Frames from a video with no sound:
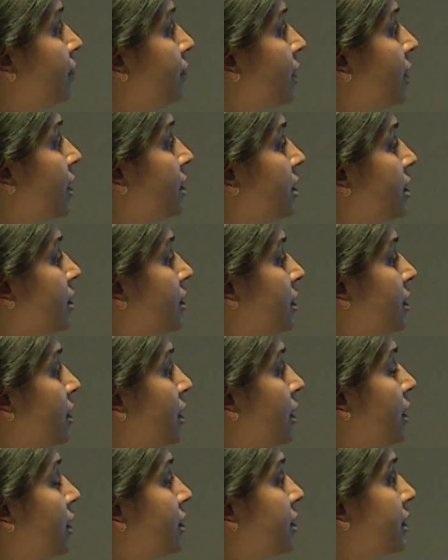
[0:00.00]
sense
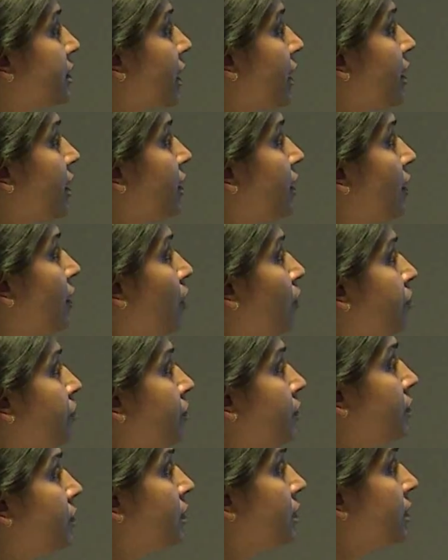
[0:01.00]
strand of
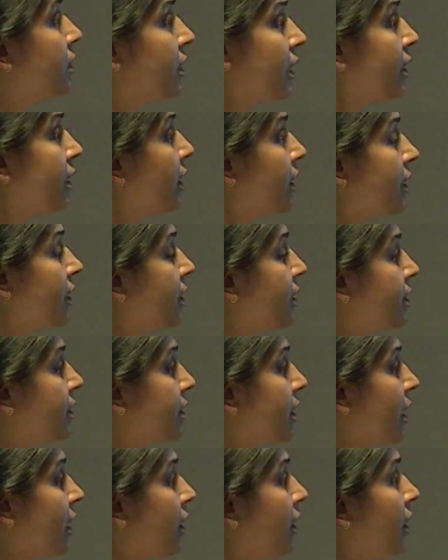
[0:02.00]
generated
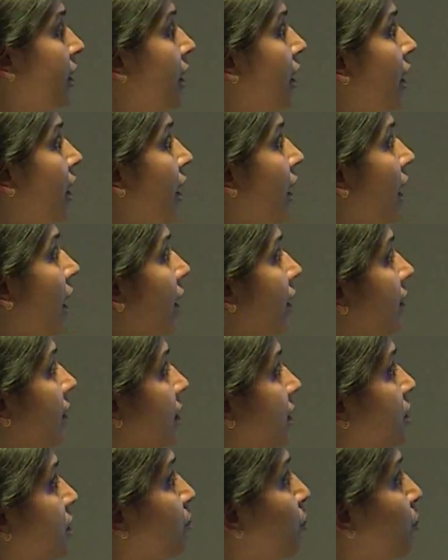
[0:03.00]
strand, and this